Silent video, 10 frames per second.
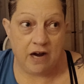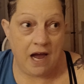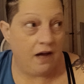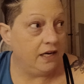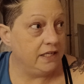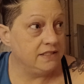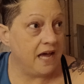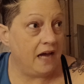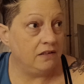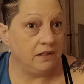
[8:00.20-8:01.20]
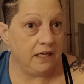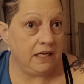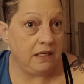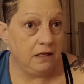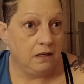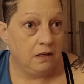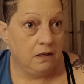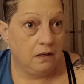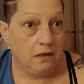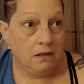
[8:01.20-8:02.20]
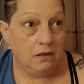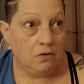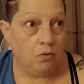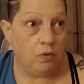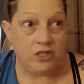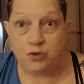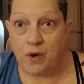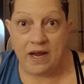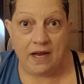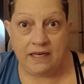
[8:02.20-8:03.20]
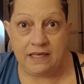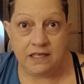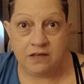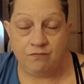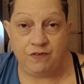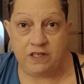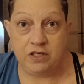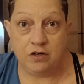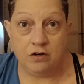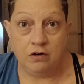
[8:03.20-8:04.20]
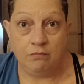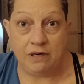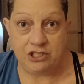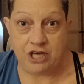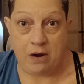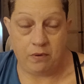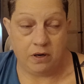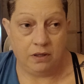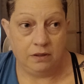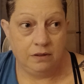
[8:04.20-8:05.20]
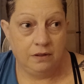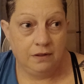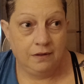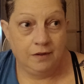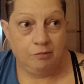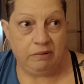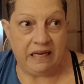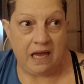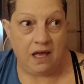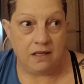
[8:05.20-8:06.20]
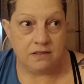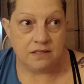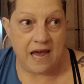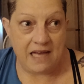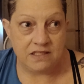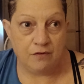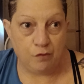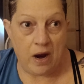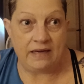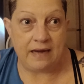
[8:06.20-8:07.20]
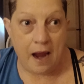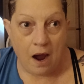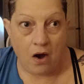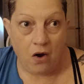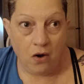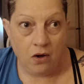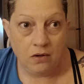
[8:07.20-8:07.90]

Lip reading: out exactly which way I need to configure my shower. Because as of right now,